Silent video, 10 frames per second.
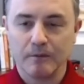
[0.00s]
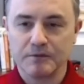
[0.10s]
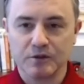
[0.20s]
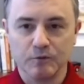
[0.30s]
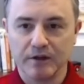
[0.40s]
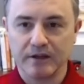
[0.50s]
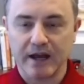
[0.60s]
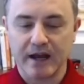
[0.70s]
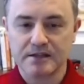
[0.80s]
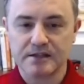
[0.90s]
So wood,
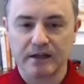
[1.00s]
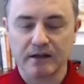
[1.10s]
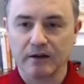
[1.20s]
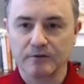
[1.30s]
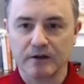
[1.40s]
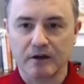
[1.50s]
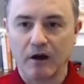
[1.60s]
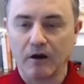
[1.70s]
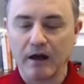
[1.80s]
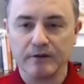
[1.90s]
gas, and electric
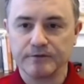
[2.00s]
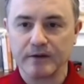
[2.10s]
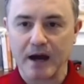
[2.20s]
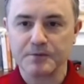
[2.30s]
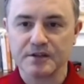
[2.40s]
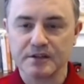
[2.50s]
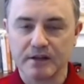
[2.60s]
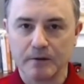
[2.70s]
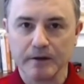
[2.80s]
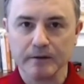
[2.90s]
all have options in that way.